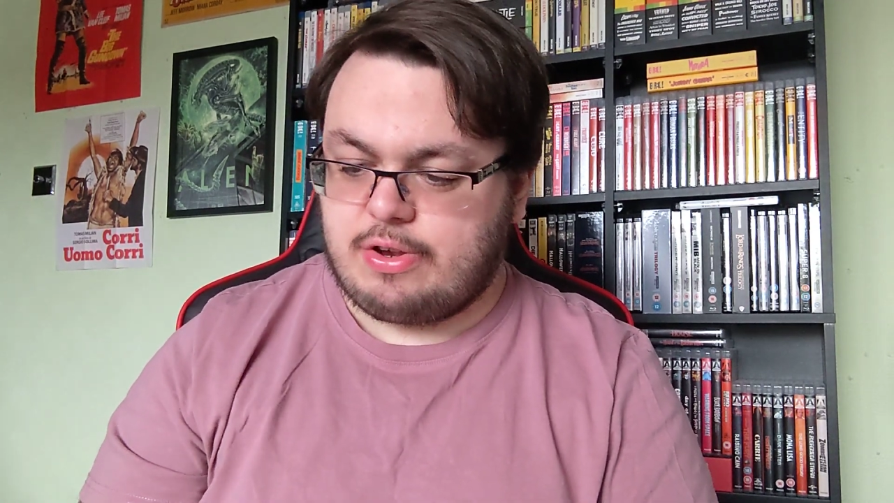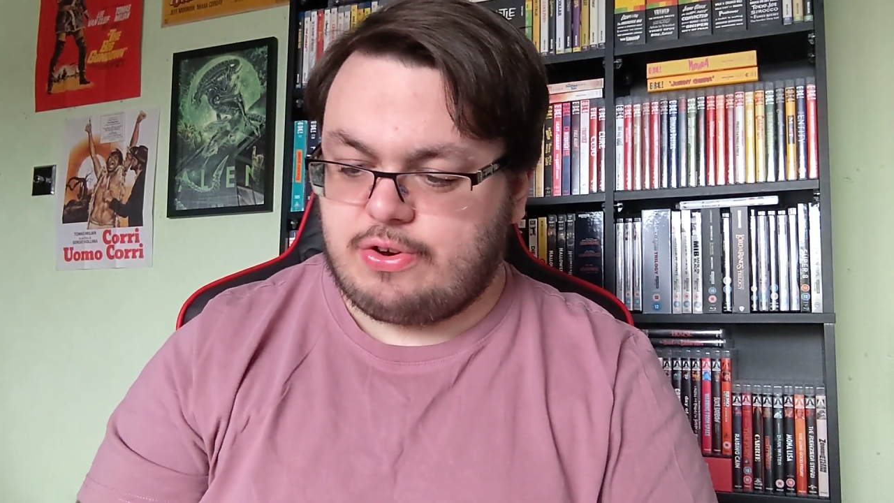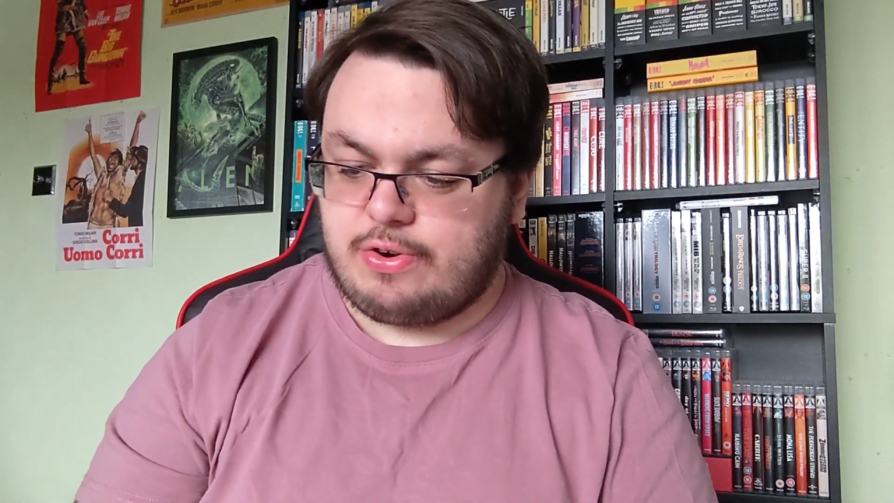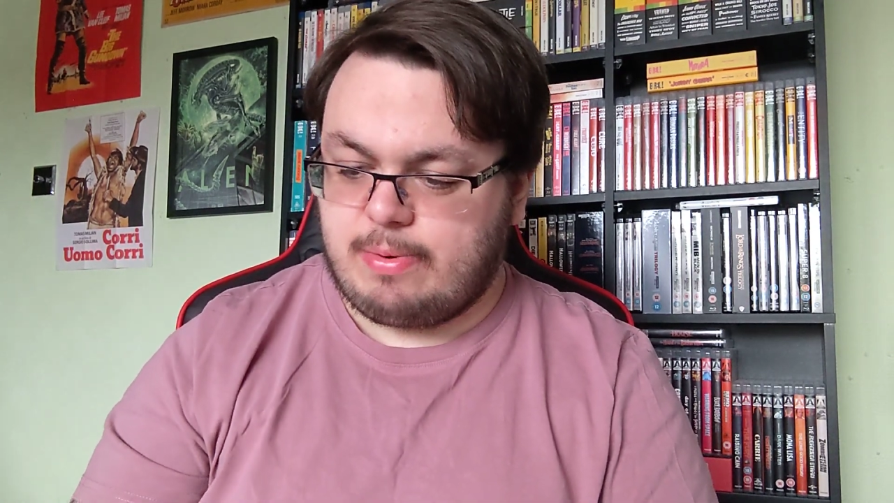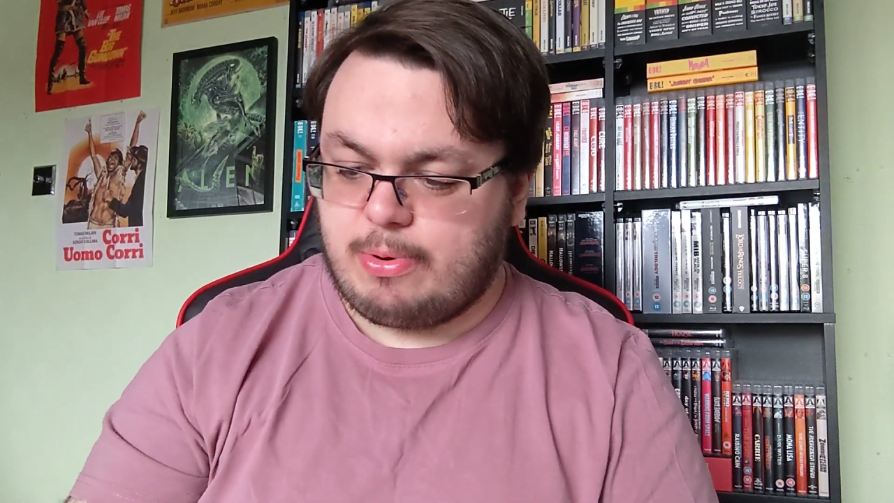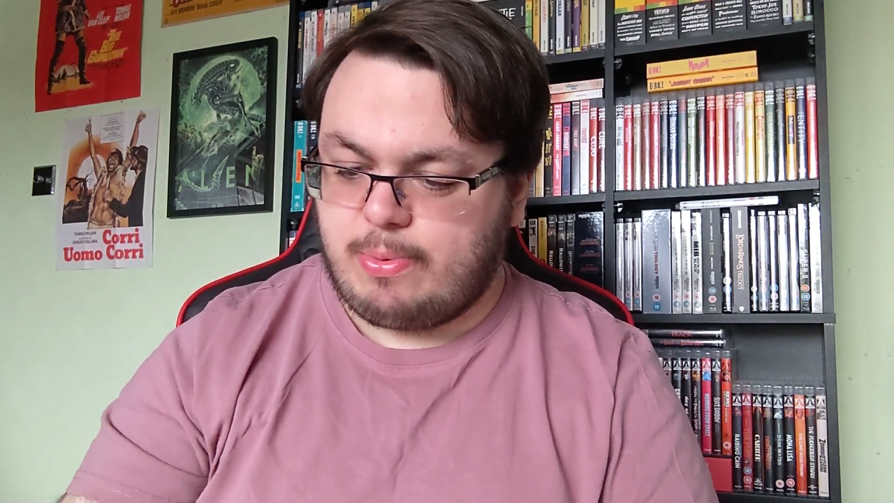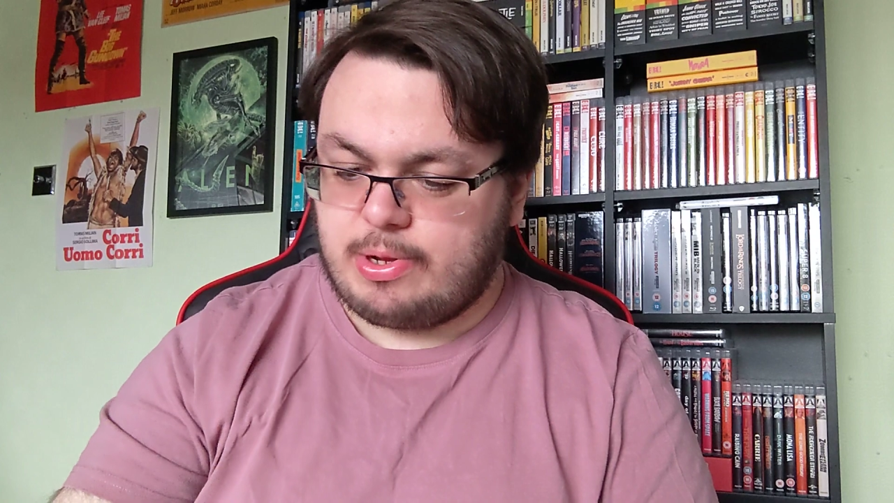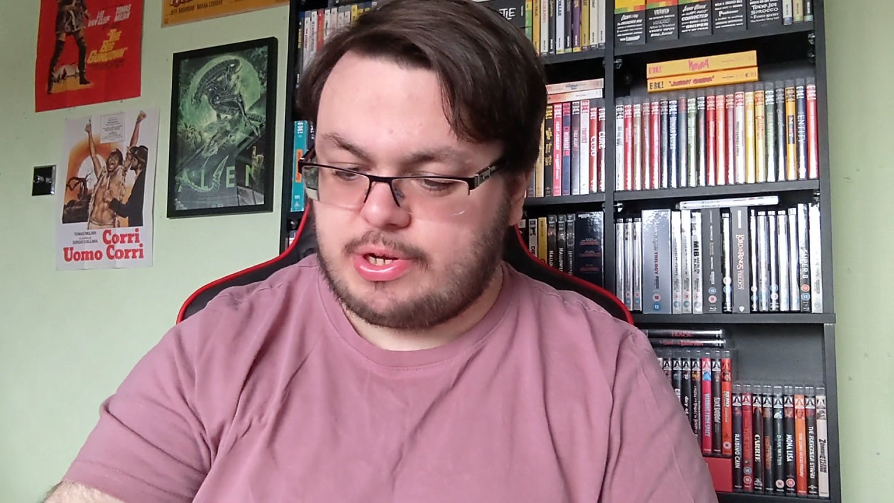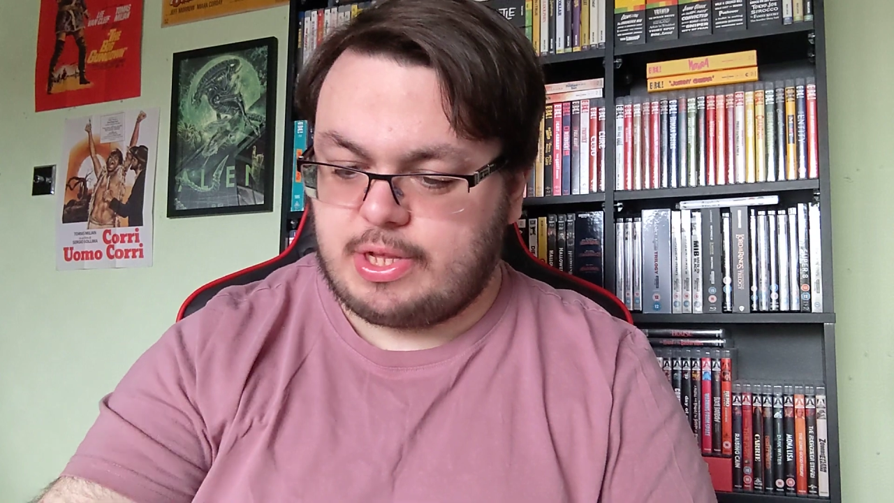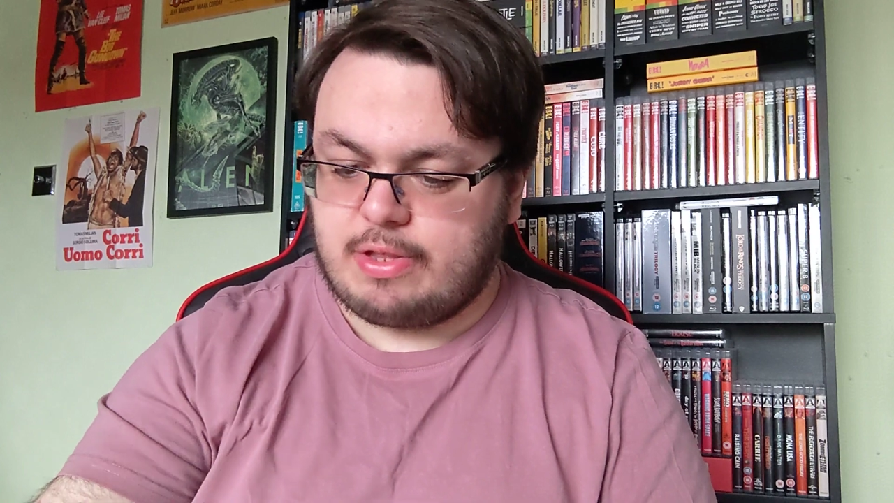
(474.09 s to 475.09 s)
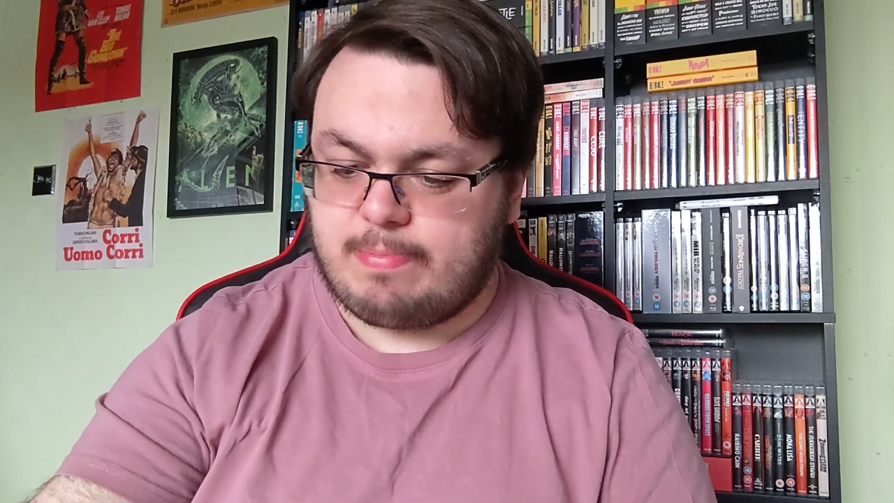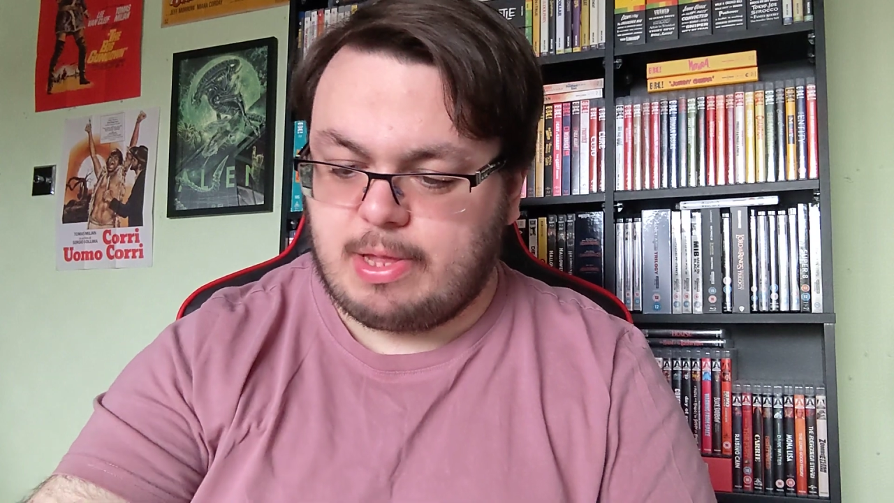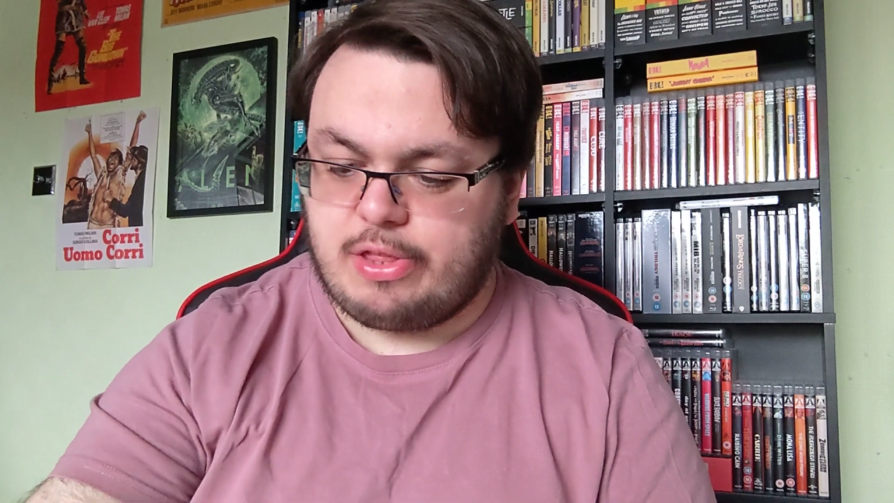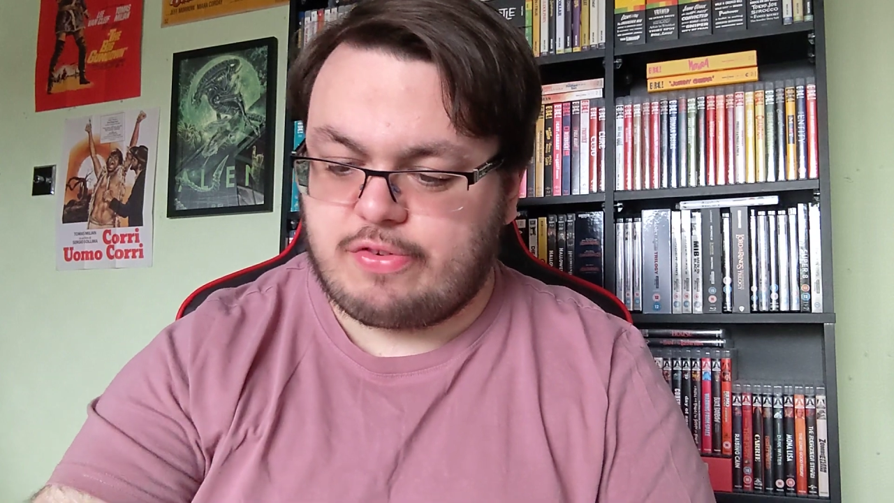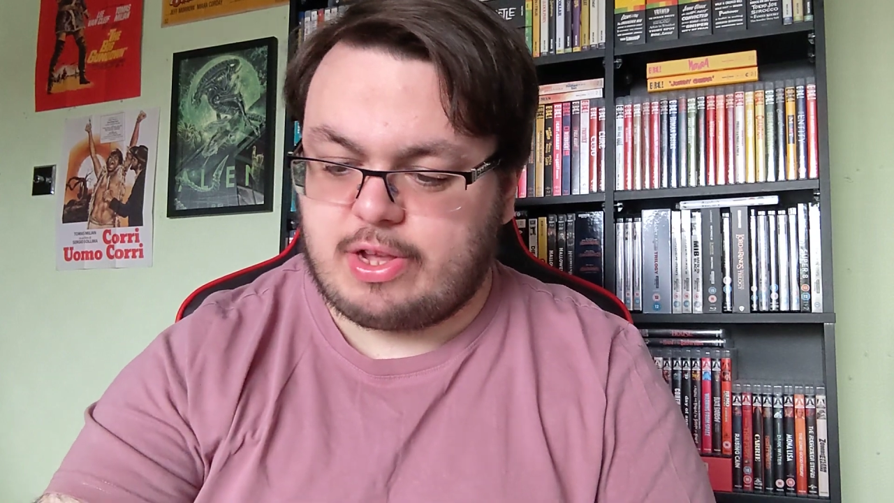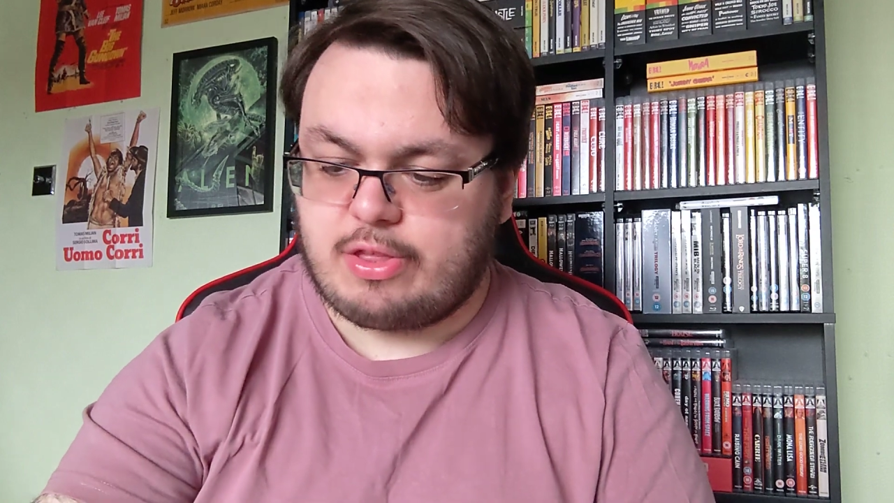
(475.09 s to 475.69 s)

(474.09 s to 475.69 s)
enjoyable watching the police try